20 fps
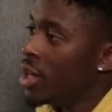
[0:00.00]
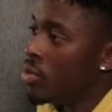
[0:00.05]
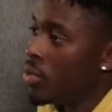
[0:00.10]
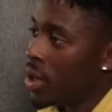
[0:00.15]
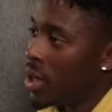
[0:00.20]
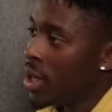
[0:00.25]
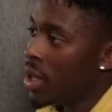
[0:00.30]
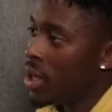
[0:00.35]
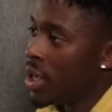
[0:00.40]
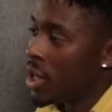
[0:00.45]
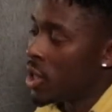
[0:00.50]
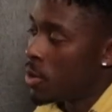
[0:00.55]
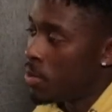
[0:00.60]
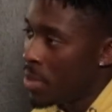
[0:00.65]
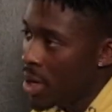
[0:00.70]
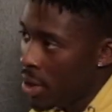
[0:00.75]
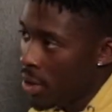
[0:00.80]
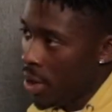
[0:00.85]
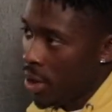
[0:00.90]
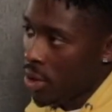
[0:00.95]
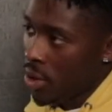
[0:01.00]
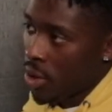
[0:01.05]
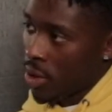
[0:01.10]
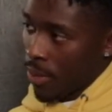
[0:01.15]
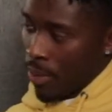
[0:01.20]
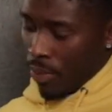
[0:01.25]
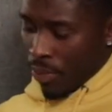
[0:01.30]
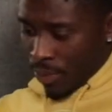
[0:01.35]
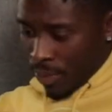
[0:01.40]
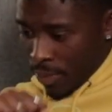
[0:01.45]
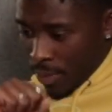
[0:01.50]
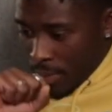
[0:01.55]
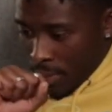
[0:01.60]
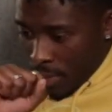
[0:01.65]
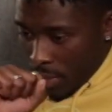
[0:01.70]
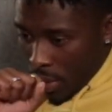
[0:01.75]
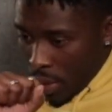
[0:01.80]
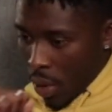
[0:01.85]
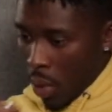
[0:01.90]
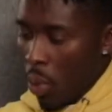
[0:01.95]
really experience
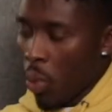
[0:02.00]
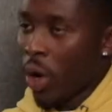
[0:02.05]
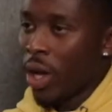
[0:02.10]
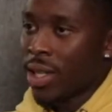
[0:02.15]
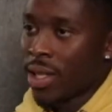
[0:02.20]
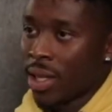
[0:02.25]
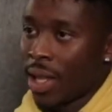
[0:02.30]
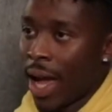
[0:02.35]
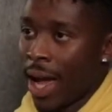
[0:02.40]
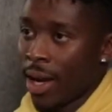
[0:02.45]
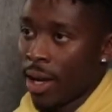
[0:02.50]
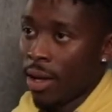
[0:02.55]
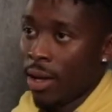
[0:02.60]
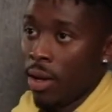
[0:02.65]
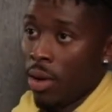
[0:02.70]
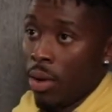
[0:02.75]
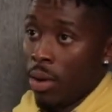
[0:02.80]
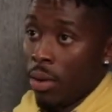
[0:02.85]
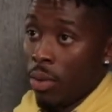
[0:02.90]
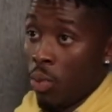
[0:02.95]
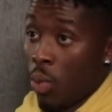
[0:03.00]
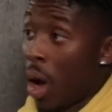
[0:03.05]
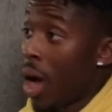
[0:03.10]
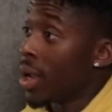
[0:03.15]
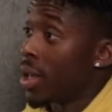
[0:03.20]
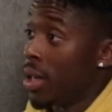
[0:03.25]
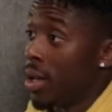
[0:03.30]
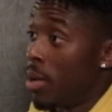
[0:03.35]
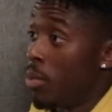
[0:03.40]
what it's like working.